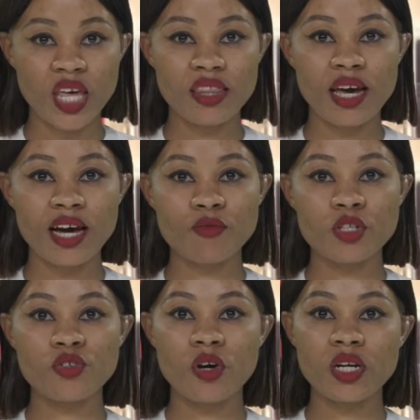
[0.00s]
There have
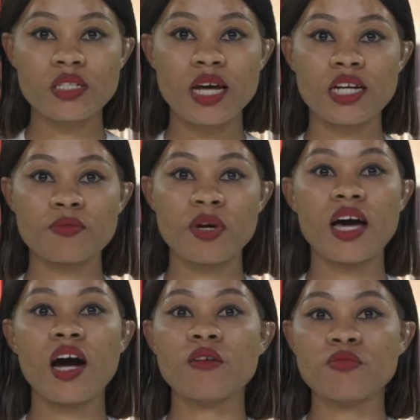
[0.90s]
been growing attacks by
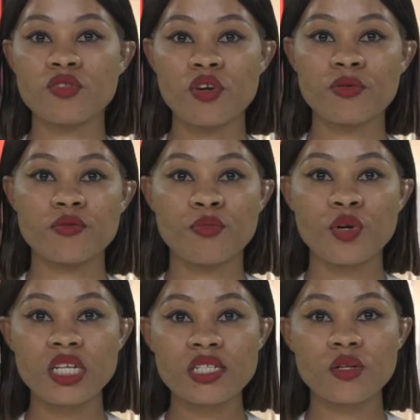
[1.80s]
armed groups and
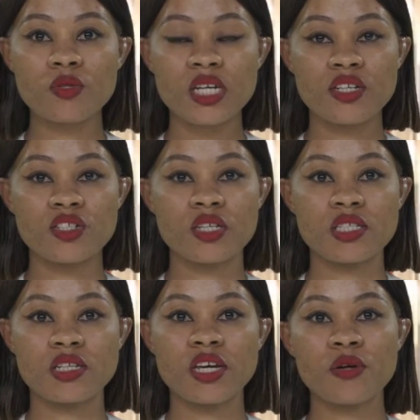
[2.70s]
political tensions
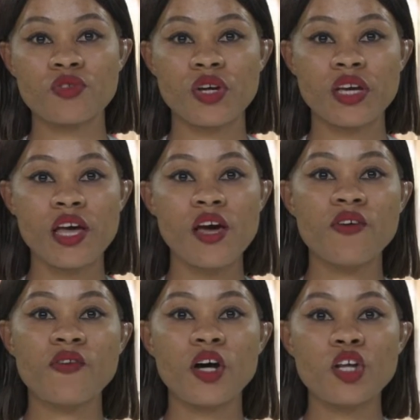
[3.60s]
in the country
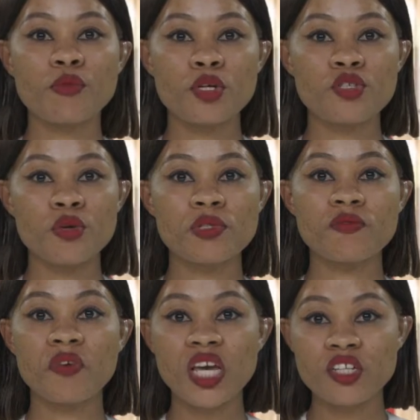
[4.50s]
following
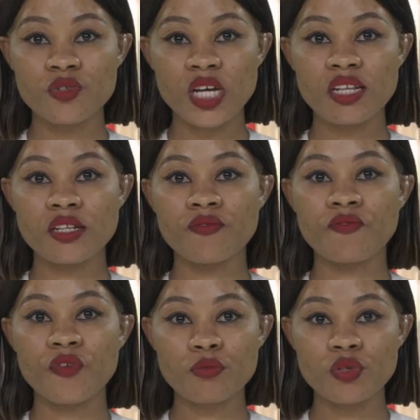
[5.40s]
Bazoum's victory in
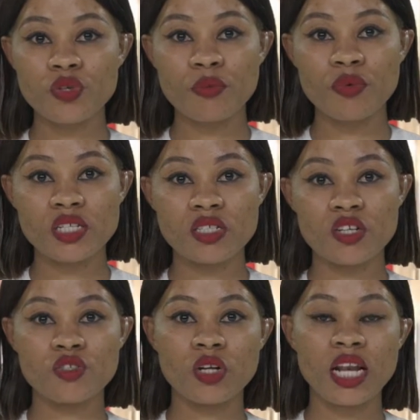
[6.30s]
February
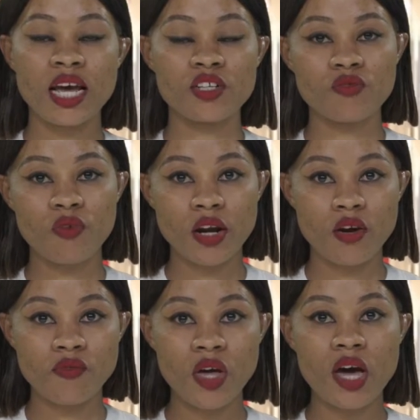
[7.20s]
presidential election
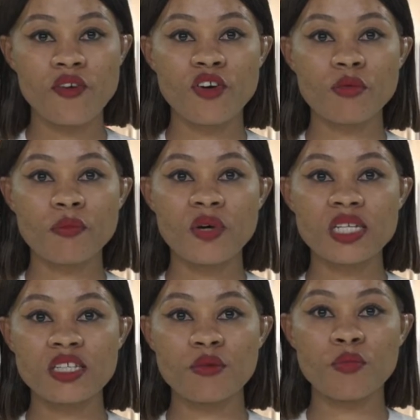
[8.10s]
runoff. Former
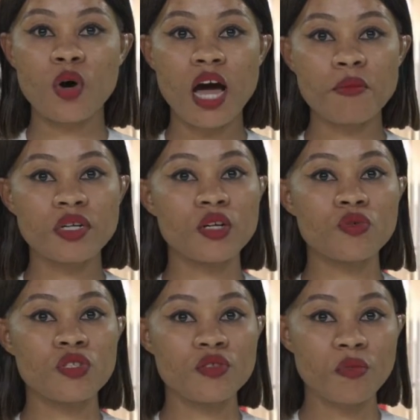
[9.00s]
President
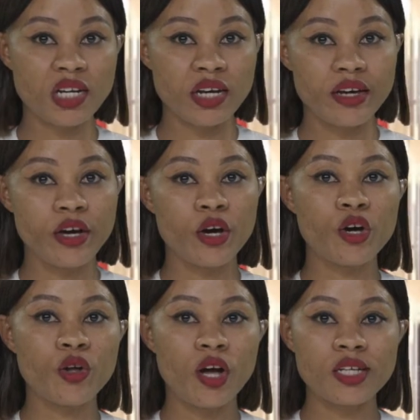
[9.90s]
Mohamed Ousmane,
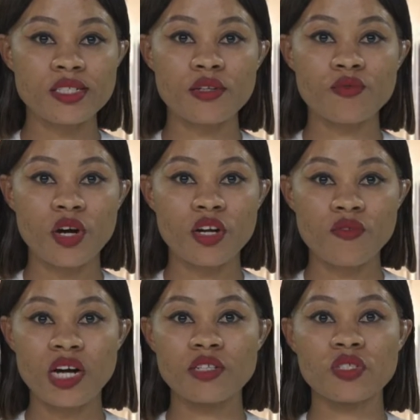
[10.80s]
who lost in the
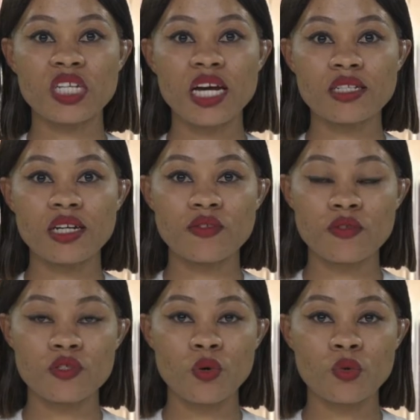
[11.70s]
runoff, had rejected the
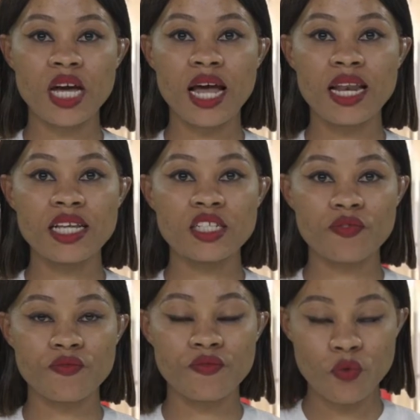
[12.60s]
results,
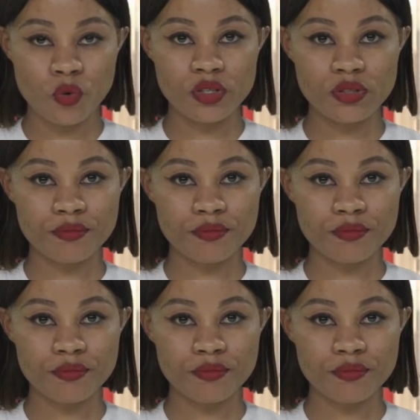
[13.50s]
alleging fraud.